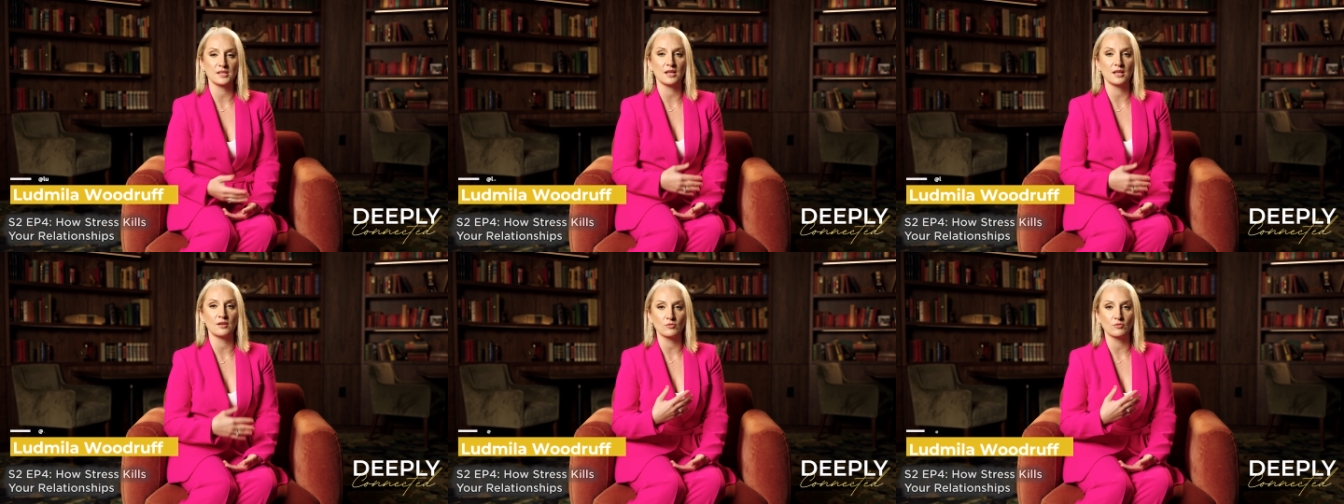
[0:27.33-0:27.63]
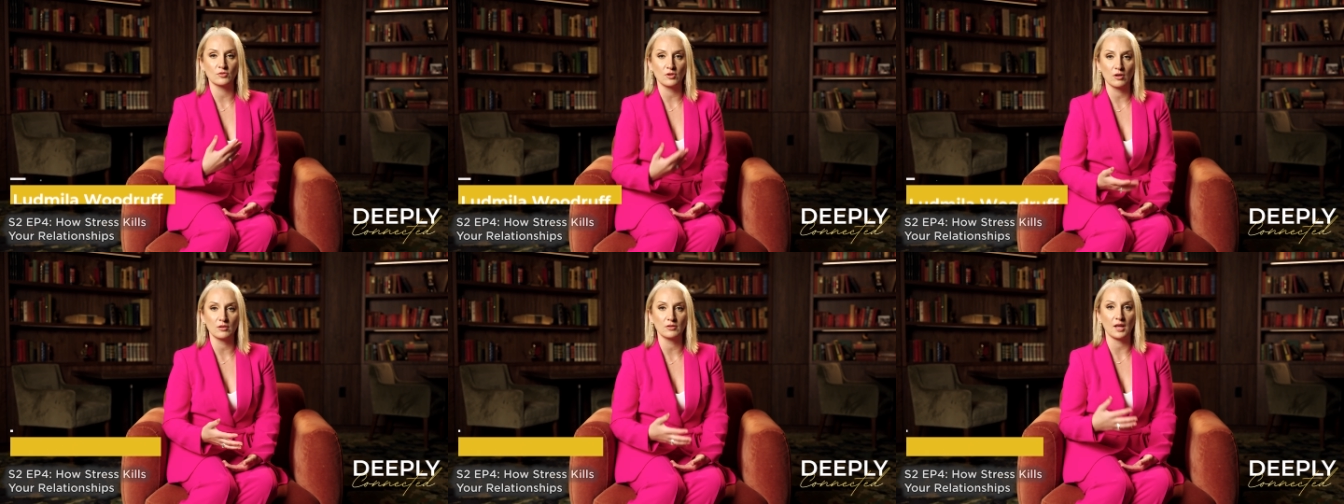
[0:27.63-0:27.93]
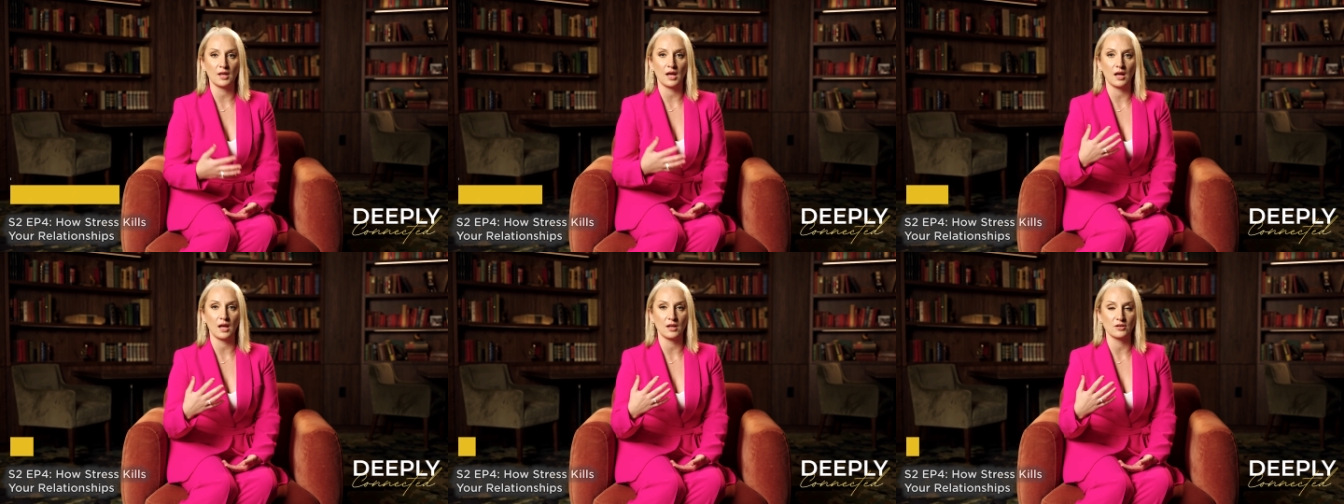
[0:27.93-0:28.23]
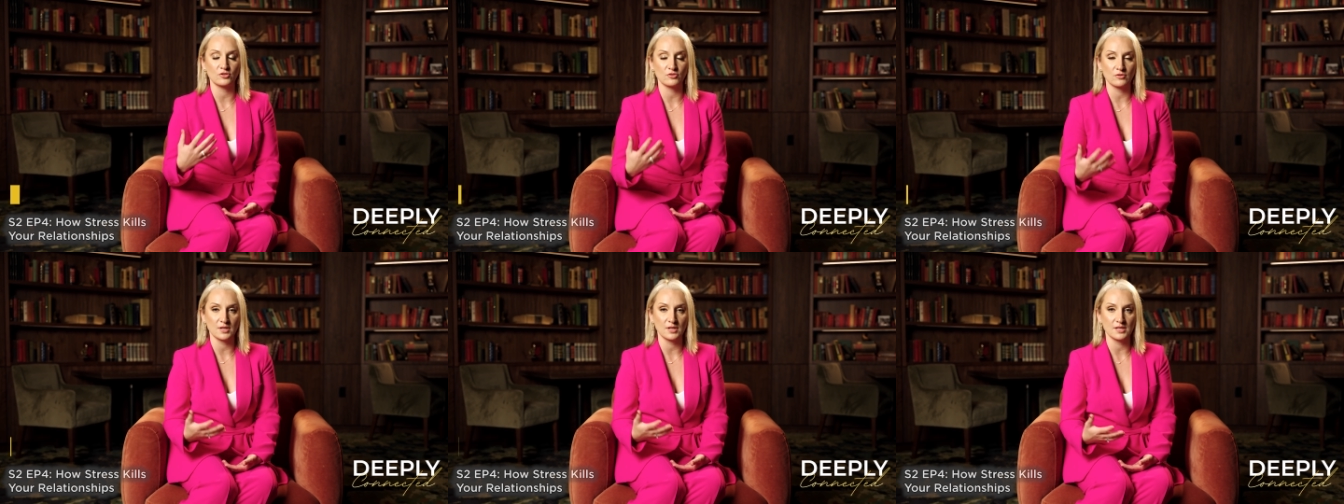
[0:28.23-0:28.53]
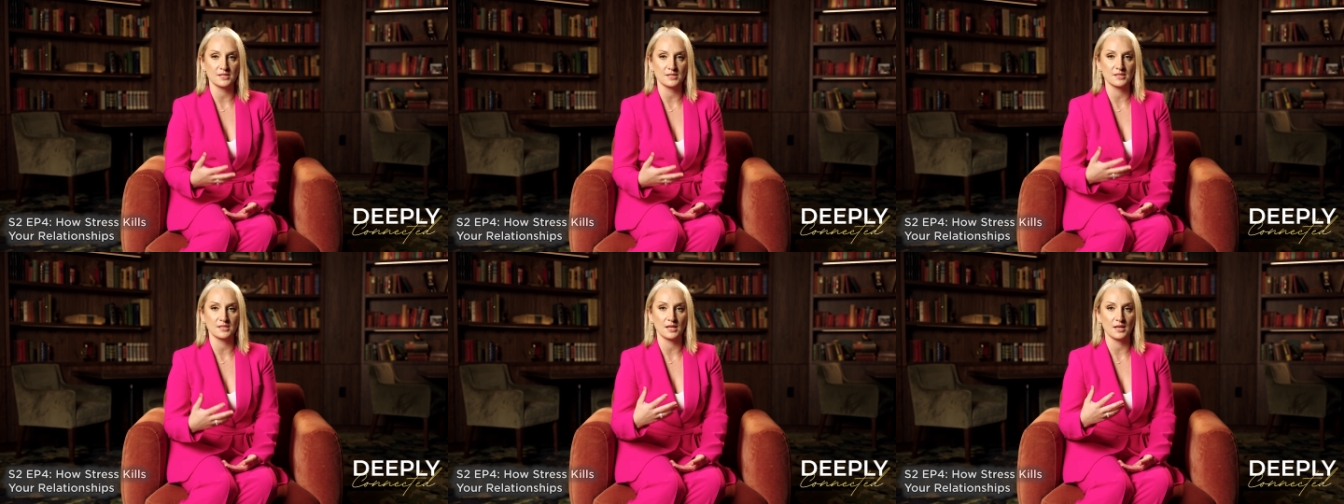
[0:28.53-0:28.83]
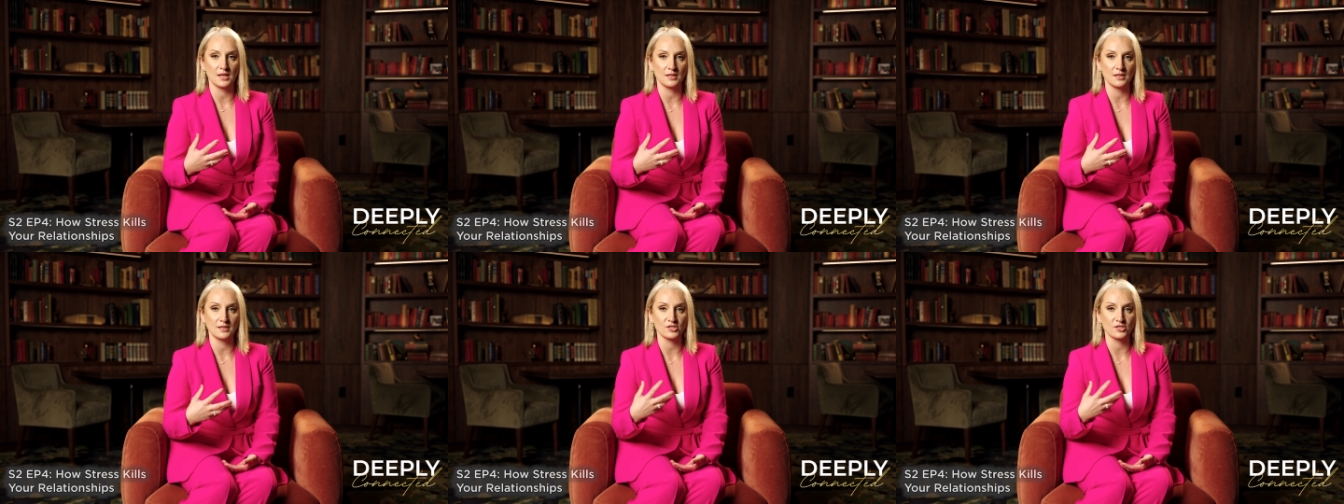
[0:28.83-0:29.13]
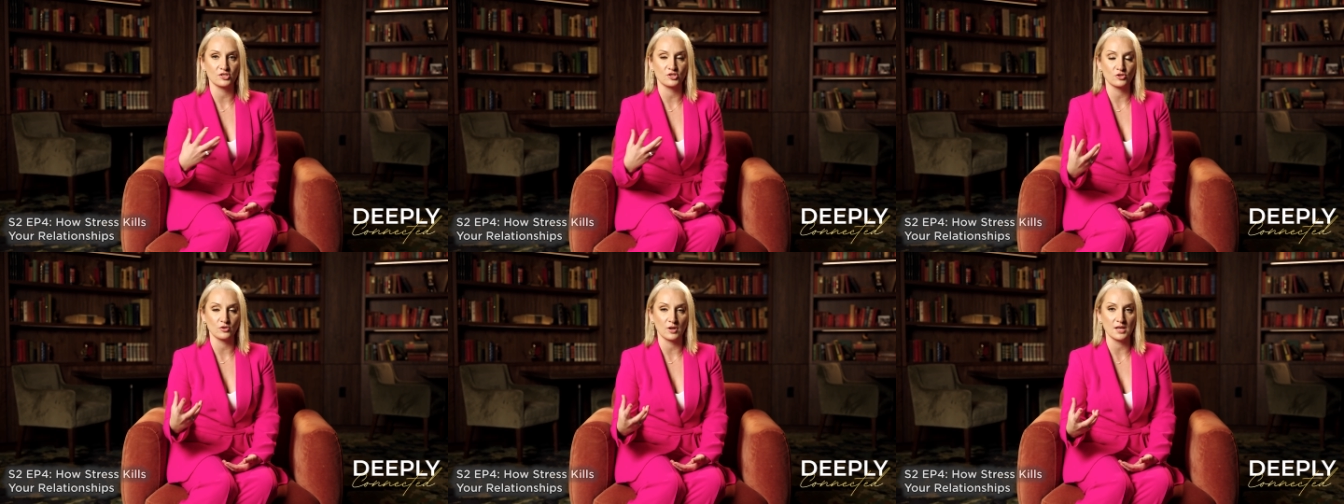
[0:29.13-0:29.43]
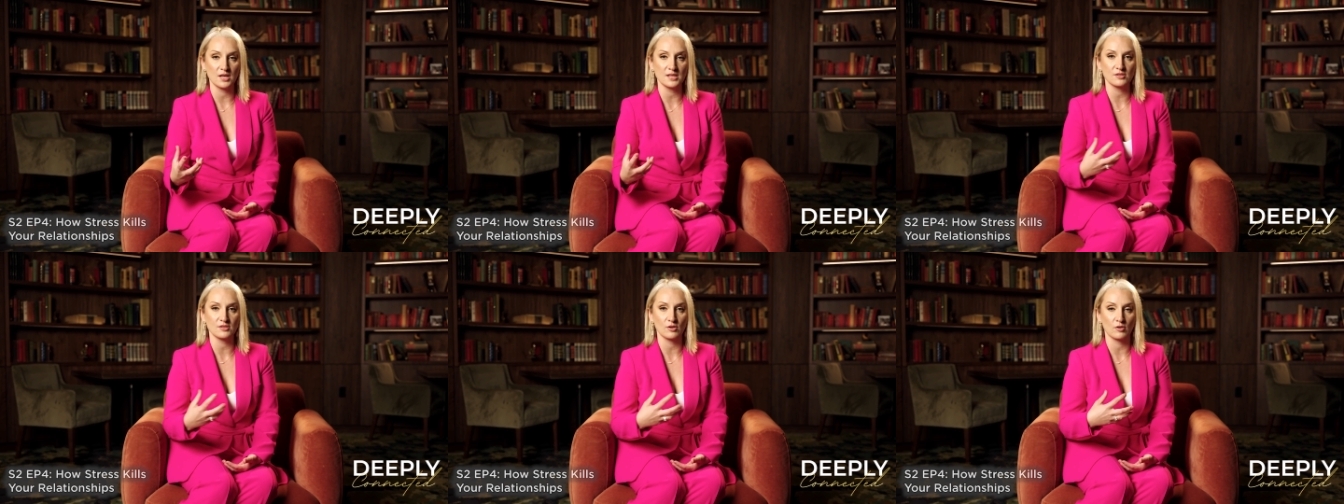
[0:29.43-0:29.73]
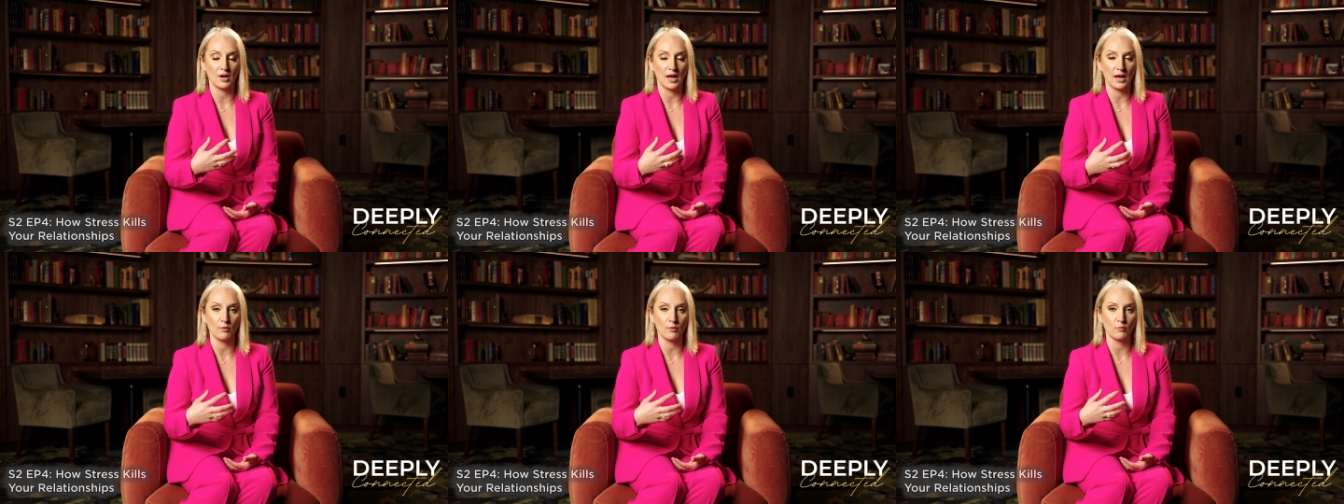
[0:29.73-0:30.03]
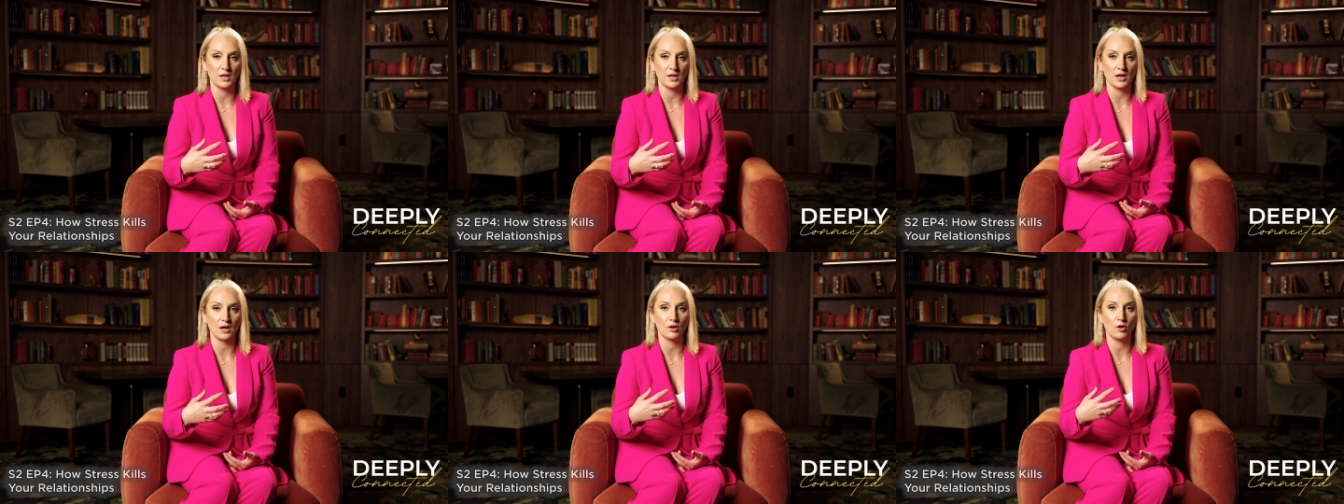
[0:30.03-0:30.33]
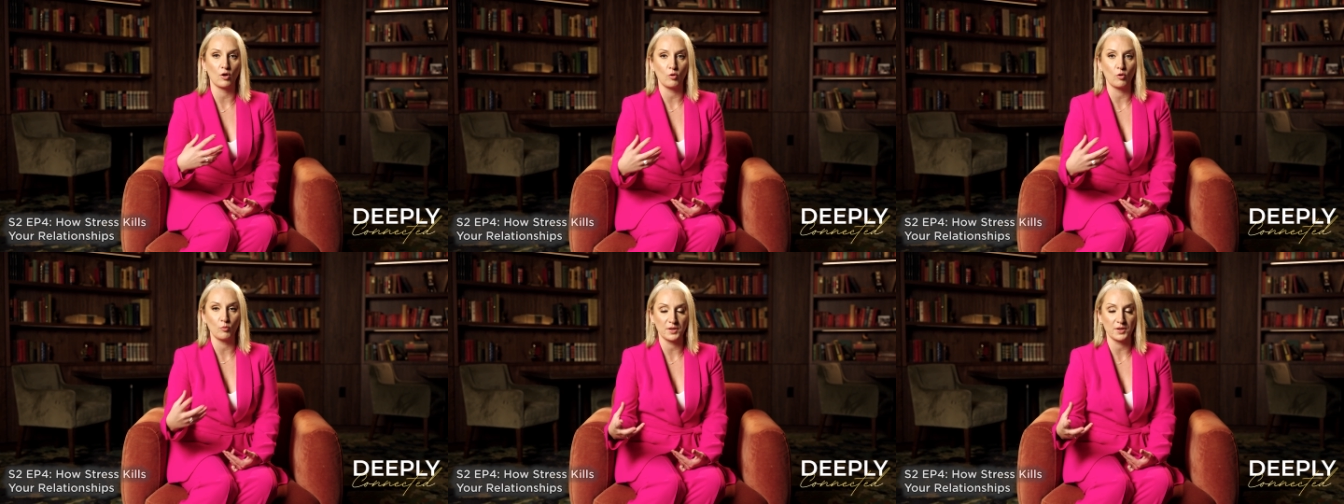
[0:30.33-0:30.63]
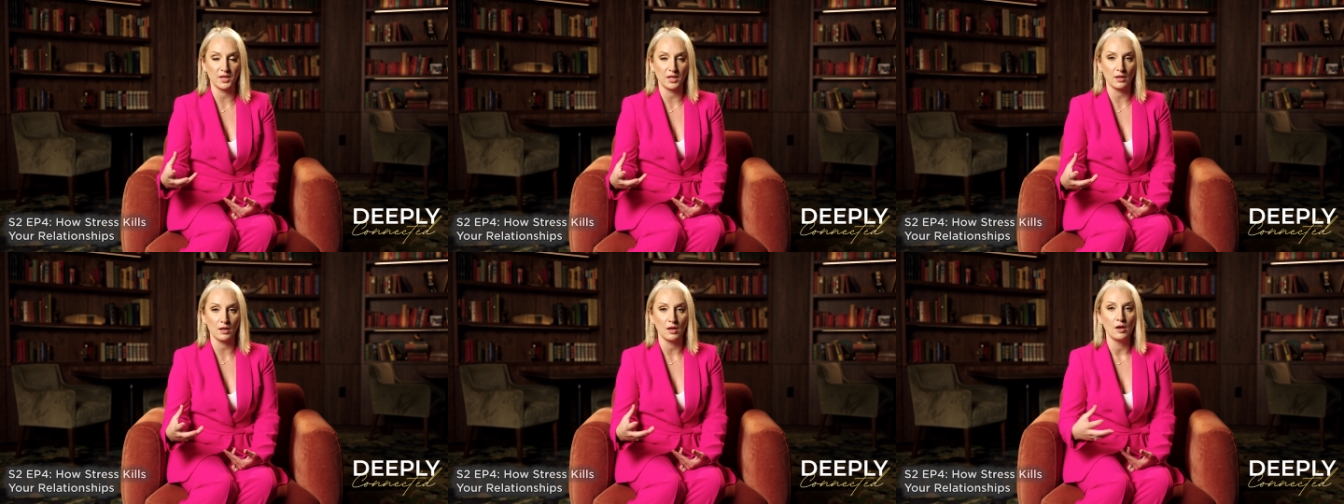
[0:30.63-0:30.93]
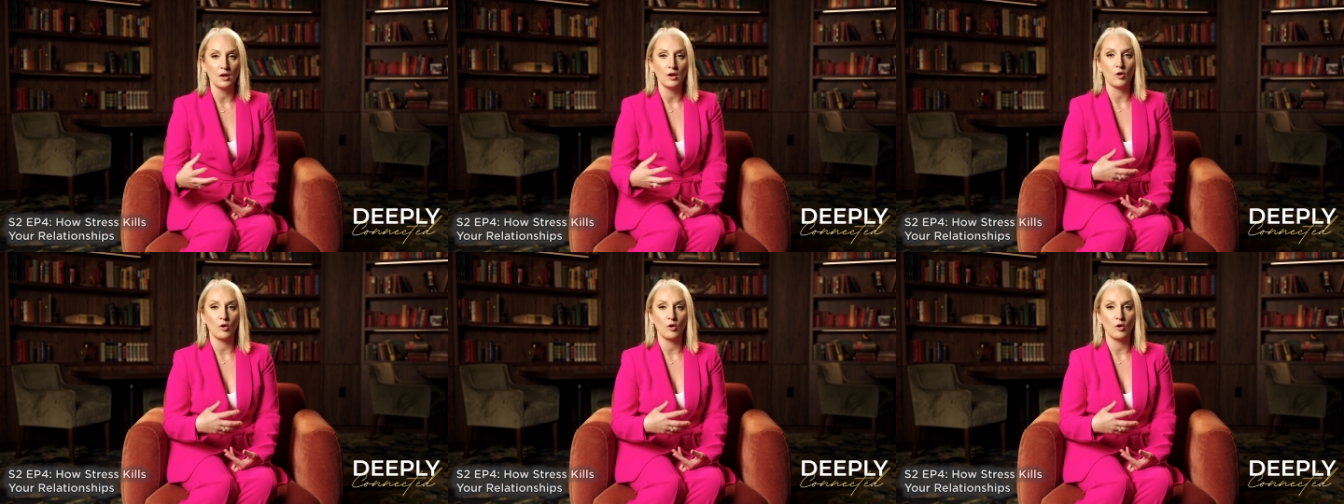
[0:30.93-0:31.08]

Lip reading: and you don't address the stress or how we are coping